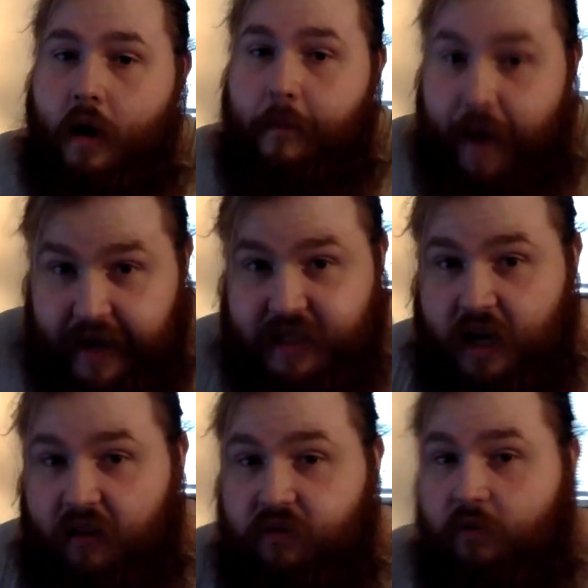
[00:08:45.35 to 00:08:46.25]
Based
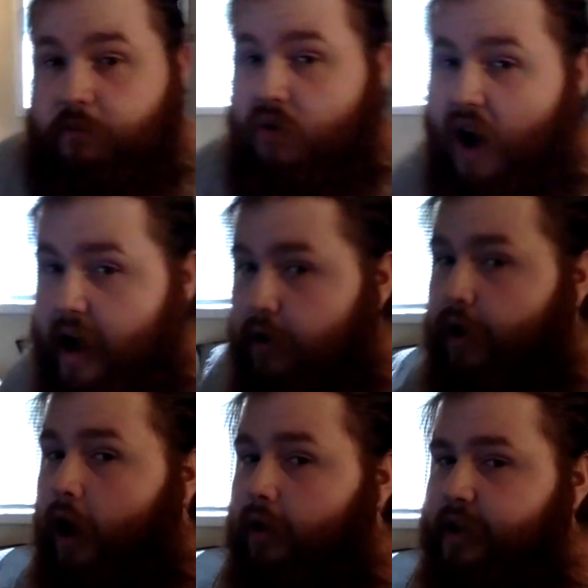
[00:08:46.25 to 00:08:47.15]
off of prior
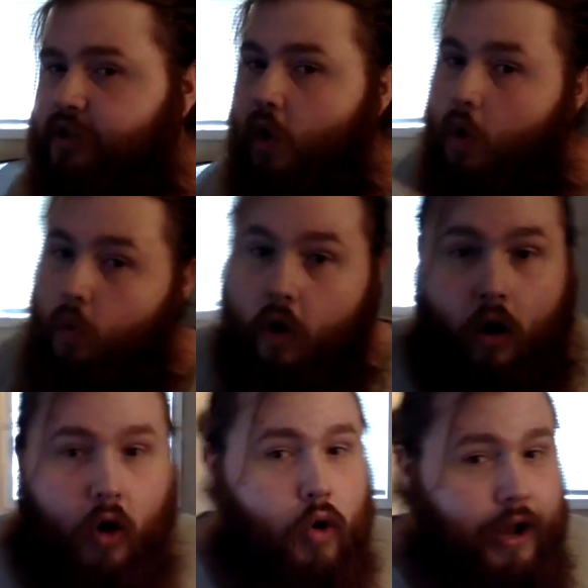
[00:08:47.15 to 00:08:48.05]
knowledge, we're
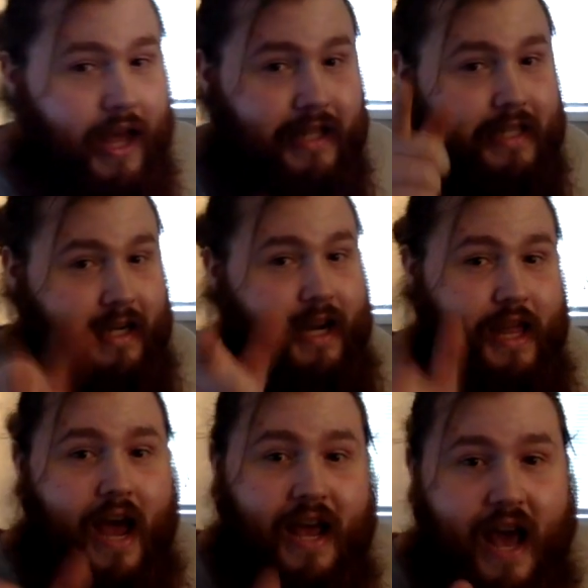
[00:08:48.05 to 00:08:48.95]
all going to get stuck in
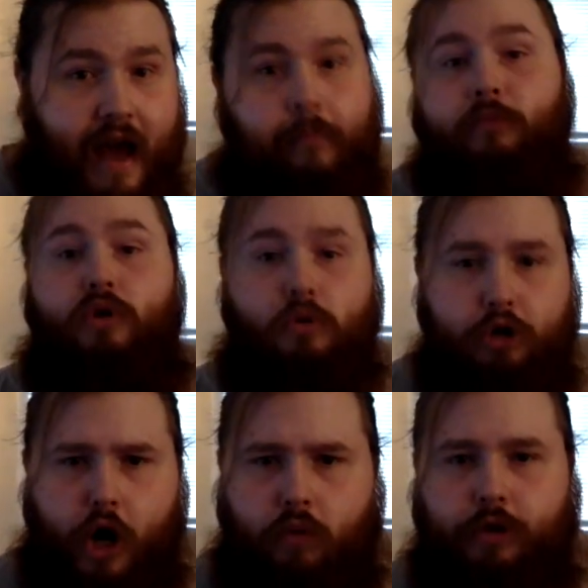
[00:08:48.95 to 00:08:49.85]
that game. So
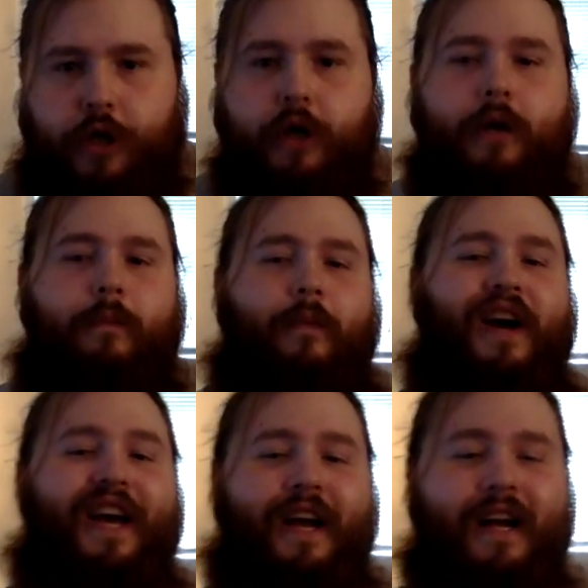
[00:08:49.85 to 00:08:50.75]
don't.
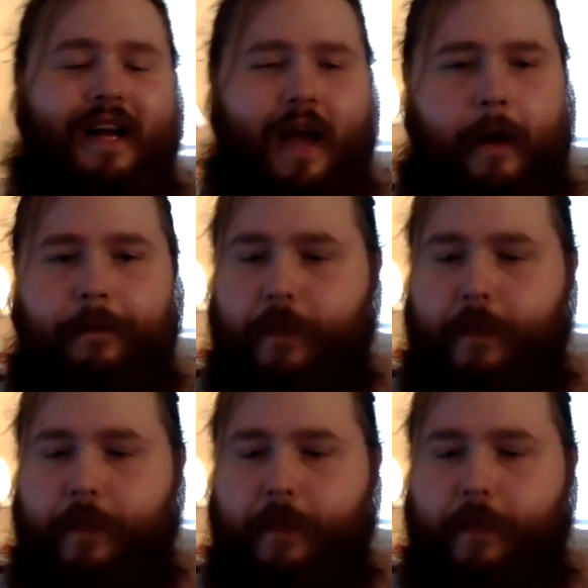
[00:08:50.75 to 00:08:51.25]
But yeah.